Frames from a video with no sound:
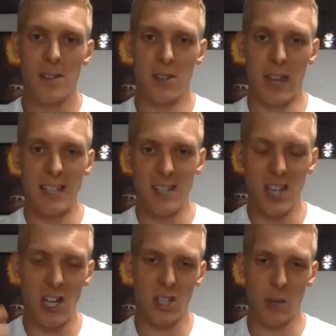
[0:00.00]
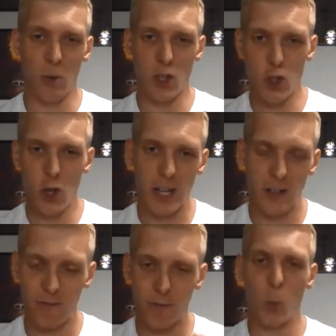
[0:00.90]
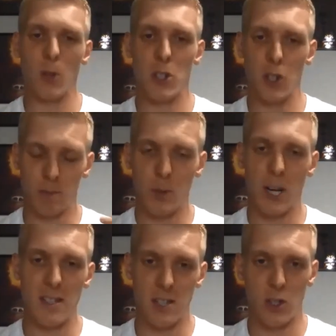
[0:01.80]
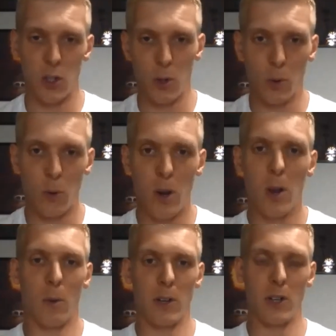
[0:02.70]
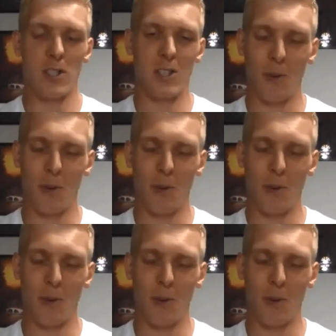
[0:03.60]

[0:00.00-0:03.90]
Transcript: So that's essentially what you're trying to force your brain to do when you're still,